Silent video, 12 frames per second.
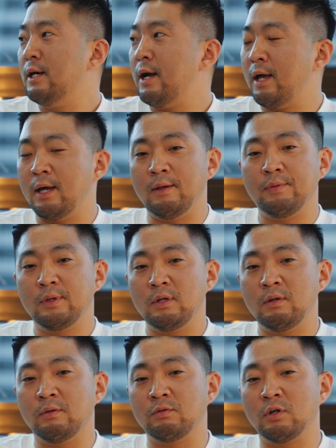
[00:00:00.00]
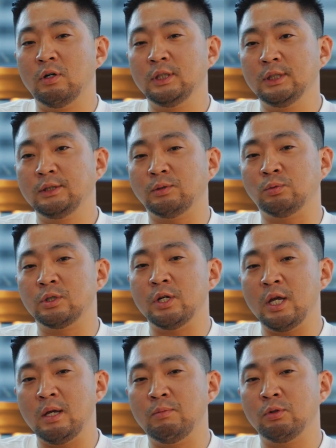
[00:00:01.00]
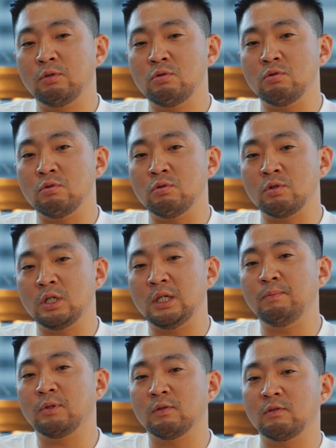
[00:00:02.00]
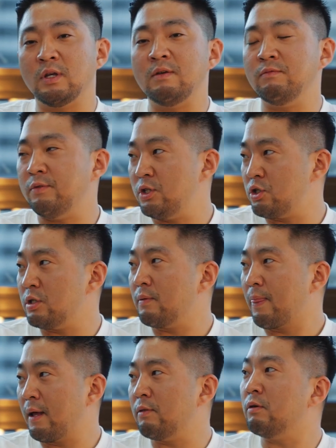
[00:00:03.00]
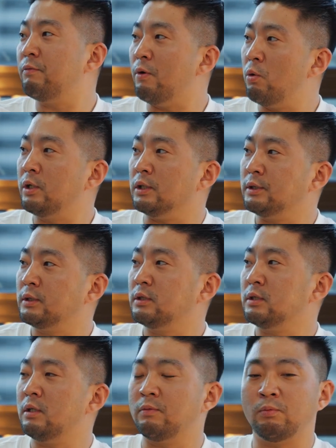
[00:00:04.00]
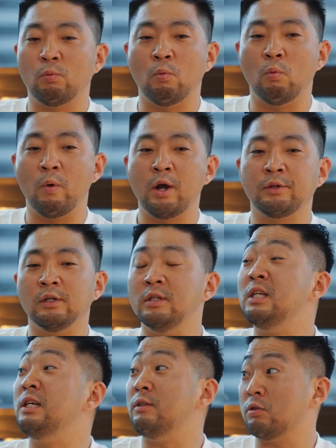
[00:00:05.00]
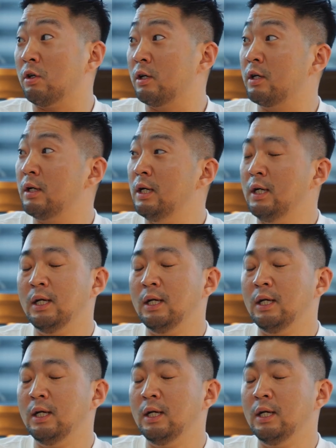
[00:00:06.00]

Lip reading: And as long as we're able to keep the same vision and the focus of where the needs are,